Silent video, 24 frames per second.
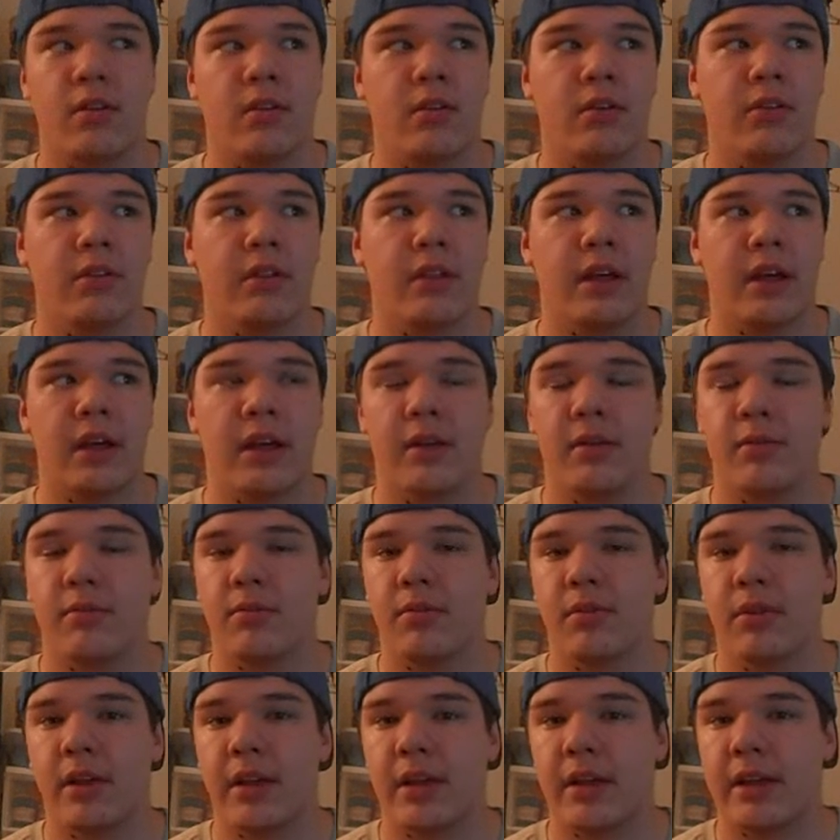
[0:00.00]
all that
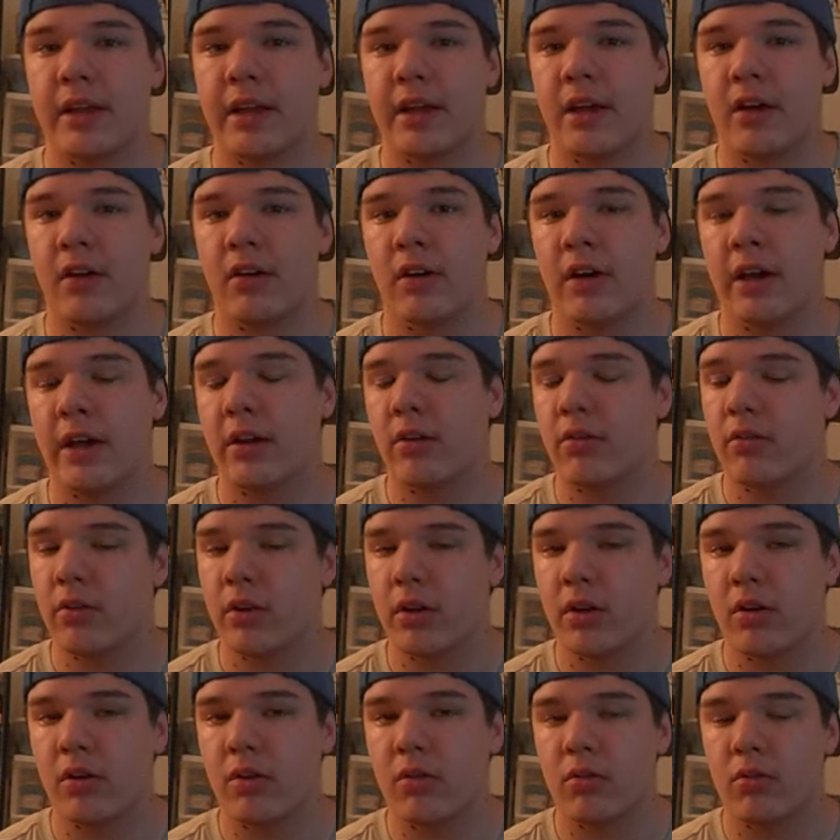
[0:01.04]
playing out, I don't
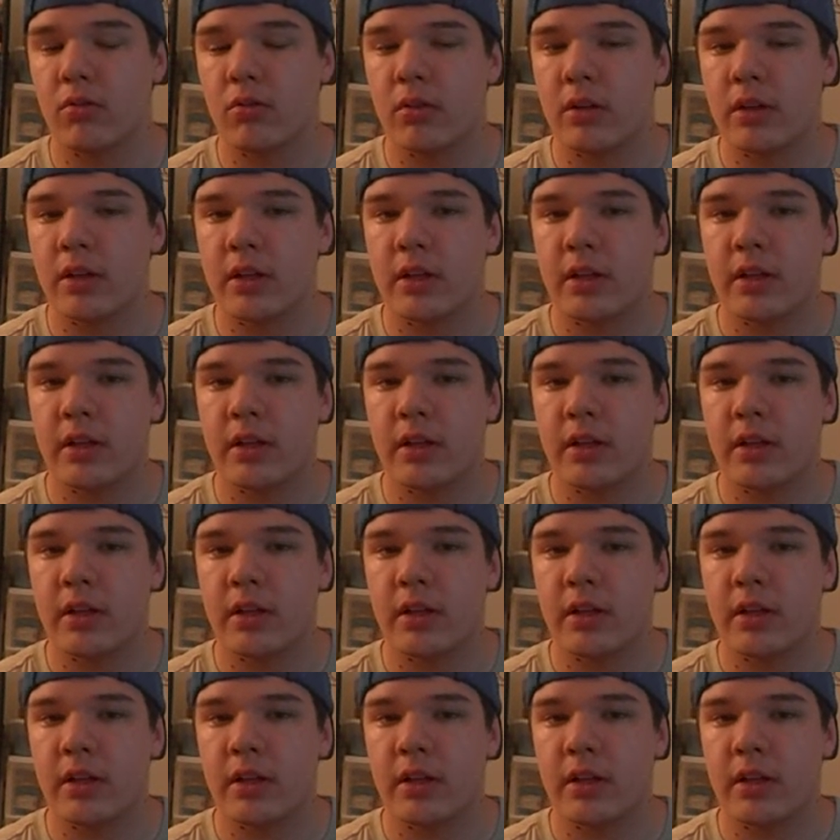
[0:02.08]
know